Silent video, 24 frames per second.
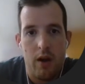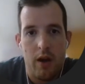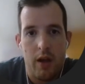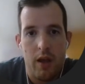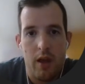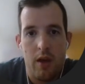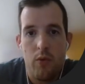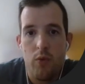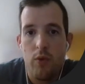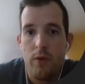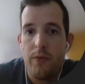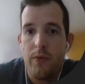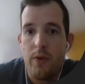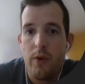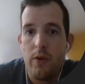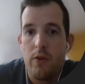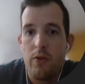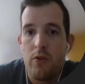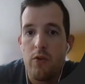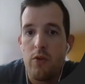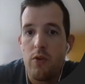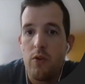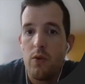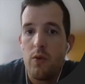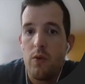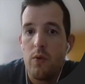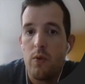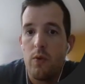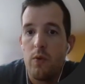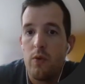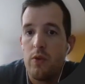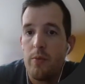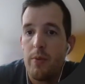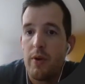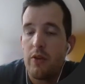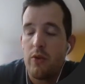it refers
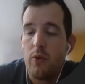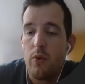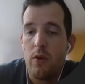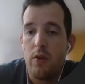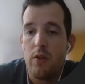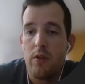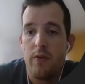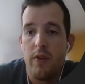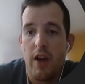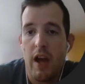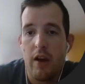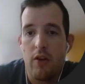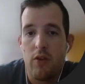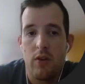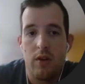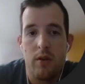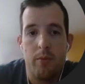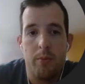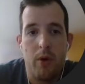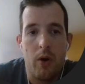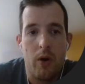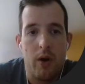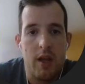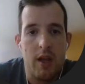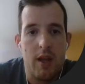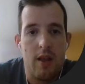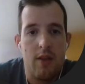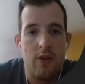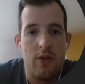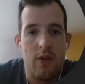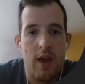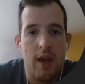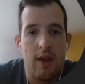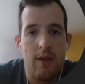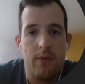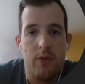to the best course of action a party can
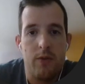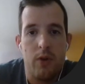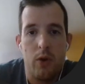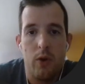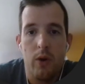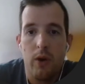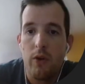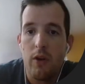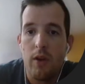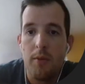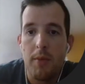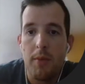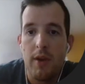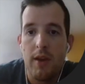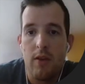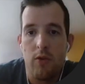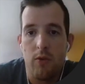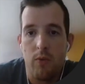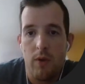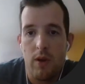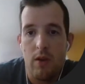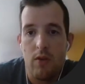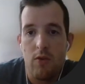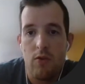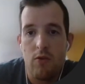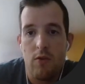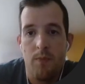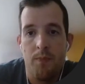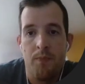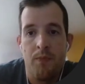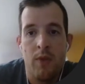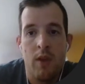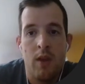take if no agreement is reached.